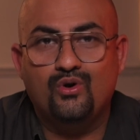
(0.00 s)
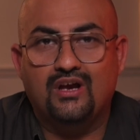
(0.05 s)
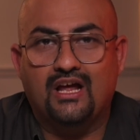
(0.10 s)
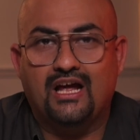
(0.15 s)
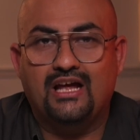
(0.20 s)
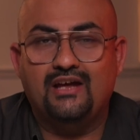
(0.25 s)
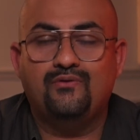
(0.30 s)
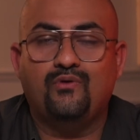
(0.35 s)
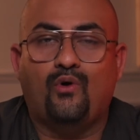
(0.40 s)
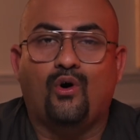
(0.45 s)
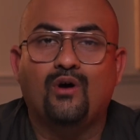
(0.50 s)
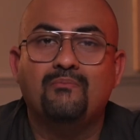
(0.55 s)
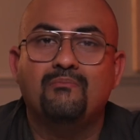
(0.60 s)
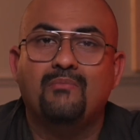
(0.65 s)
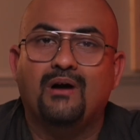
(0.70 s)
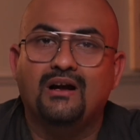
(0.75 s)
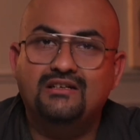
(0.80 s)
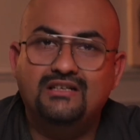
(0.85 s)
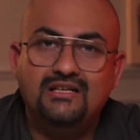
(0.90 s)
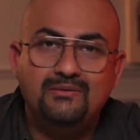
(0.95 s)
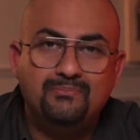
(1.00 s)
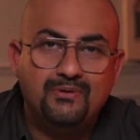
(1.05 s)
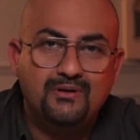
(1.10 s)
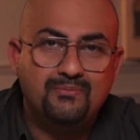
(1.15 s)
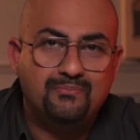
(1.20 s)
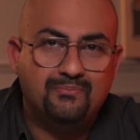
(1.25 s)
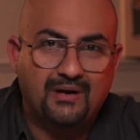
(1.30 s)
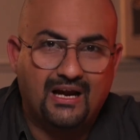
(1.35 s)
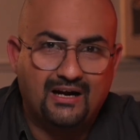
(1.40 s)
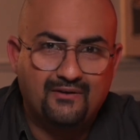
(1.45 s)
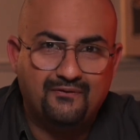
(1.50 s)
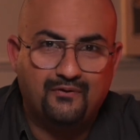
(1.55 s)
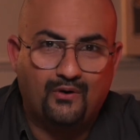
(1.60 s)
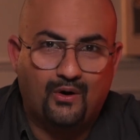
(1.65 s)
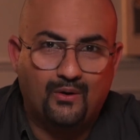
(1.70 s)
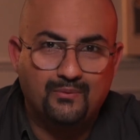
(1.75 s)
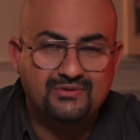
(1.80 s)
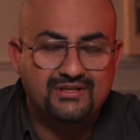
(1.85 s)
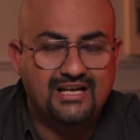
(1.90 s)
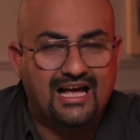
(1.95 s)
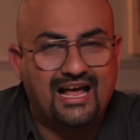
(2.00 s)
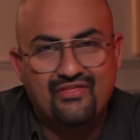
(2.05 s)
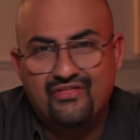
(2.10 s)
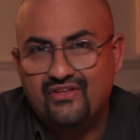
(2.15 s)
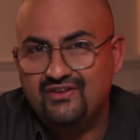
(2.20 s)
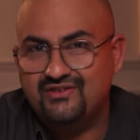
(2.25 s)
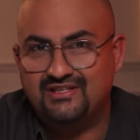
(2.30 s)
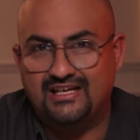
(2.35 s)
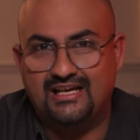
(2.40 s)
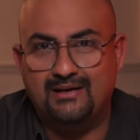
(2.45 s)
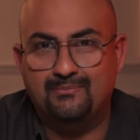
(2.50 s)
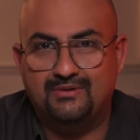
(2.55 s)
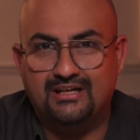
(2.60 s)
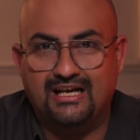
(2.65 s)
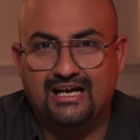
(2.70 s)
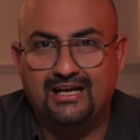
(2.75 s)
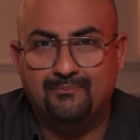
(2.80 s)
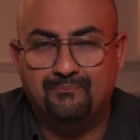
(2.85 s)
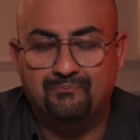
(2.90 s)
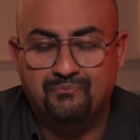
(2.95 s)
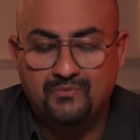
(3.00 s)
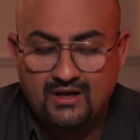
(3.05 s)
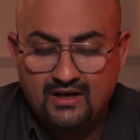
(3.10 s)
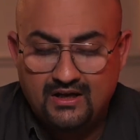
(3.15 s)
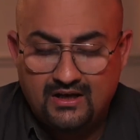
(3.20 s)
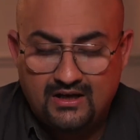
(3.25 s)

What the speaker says: live on multiple platforms at the same time.